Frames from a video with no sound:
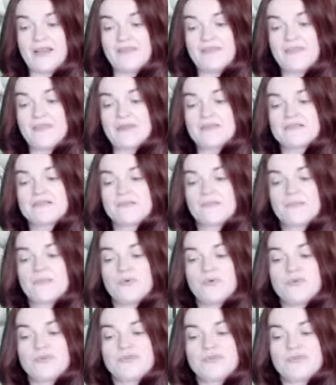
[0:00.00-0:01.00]
if that's
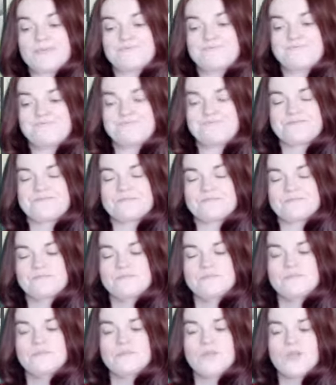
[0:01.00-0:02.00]
important?
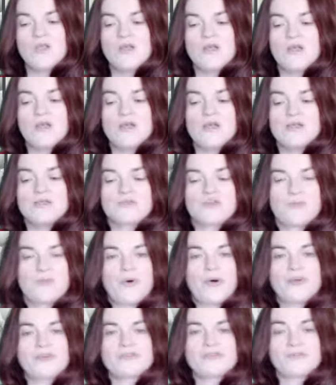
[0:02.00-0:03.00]
So
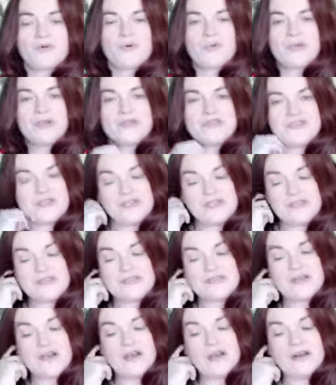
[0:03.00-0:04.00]
possible ways you could
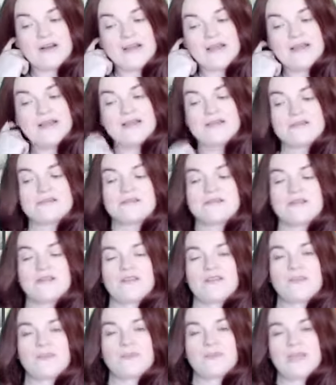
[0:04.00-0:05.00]
start is
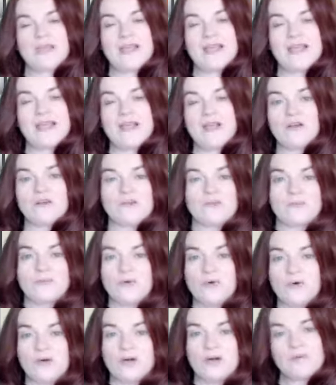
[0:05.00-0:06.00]
the play or the
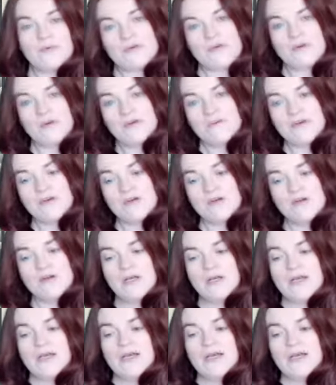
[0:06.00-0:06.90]
poem, the novel